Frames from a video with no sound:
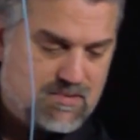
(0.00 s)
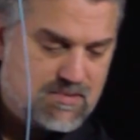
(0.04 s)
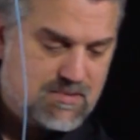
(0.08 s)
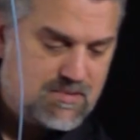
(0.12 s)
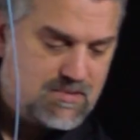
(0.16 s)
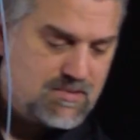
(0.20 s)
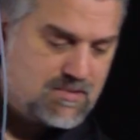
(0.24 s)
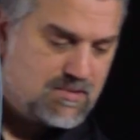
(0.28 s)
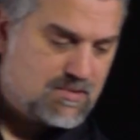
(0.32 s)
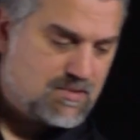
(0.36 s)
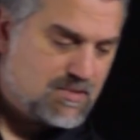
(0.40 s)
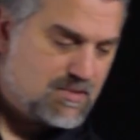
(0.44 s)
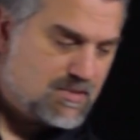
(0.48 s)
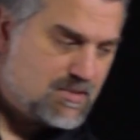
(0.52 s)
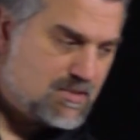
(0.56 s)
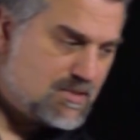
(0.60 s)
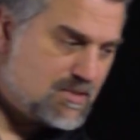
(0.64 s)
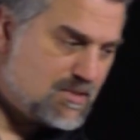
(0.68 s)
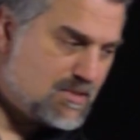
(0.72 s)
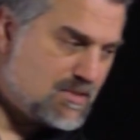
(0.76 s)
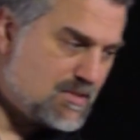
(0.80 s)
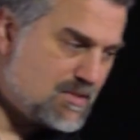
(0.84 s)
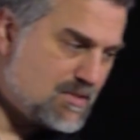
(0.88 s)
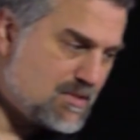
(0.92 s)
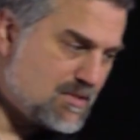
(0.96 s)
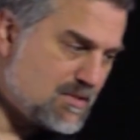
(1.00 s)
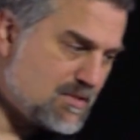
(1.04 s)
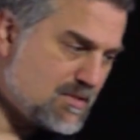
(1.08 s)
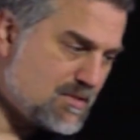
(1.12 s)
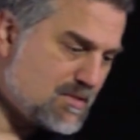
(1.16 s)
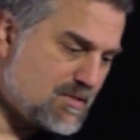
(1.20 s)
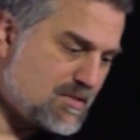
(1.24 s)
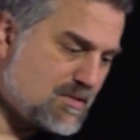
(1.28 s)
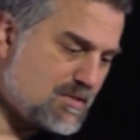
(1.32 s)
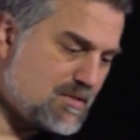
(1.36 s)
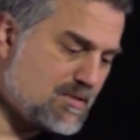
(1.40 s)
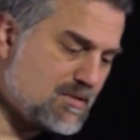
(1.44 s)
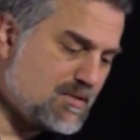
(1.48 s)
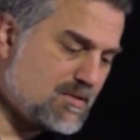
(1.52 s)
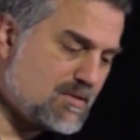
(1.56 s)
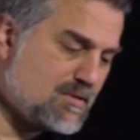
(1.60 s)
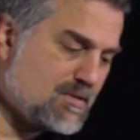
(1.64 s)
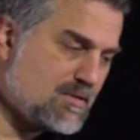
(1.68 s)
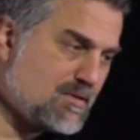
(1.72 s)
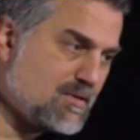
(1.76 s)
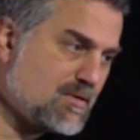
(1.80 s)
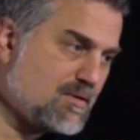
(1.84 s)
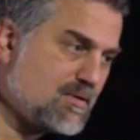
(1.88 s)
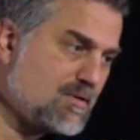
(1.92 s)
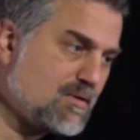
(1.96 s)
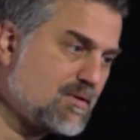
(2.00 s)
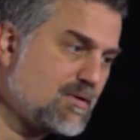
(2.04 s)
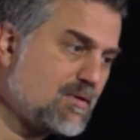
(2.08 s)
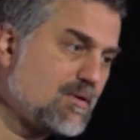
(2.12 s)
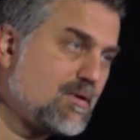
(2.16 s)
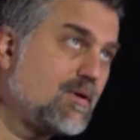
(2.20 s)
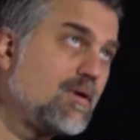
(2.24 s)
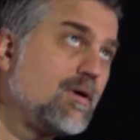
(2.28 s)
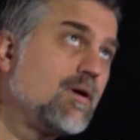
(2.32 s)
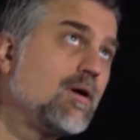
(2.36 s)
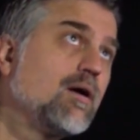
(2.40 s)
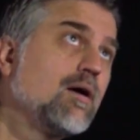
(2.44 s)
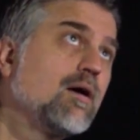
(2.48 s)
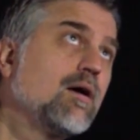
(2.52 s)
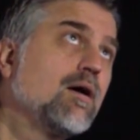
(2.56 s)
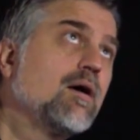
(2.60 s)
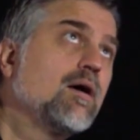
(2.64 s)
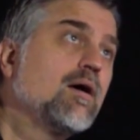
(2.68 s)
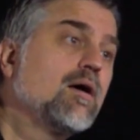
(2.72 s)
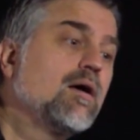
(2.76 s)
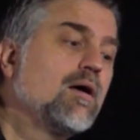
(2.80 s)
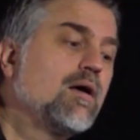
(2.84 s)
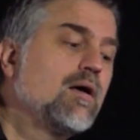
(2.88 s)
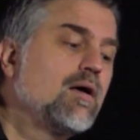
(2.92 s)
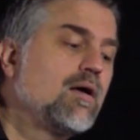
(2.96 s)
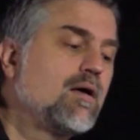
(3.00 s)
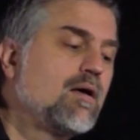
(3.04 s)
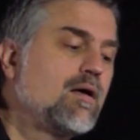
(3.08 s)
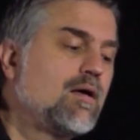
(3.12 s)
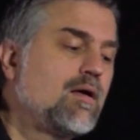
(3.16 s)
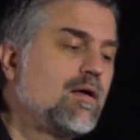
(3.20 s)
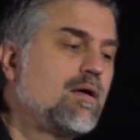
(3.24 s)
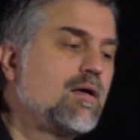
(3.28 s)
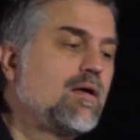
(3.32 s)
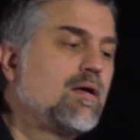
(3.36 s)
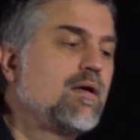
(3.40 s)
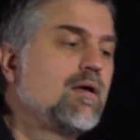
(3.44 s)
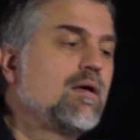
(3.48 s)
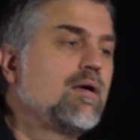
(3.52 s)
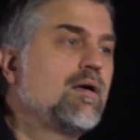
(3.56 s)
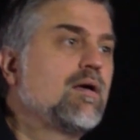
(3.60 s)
(no one is talking)